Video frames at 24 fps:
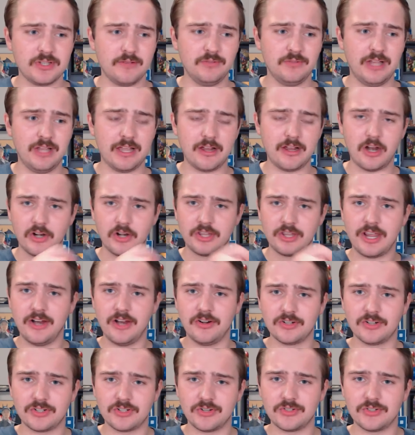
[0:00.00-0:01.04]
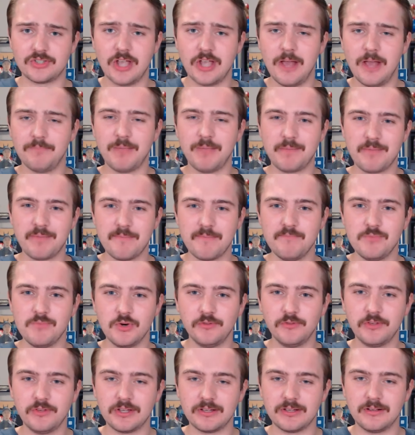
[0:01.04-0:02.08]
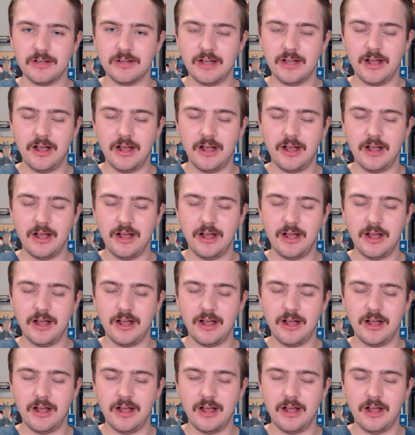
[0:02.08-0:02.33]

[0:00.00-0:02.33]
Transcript: of like our characters might be moving.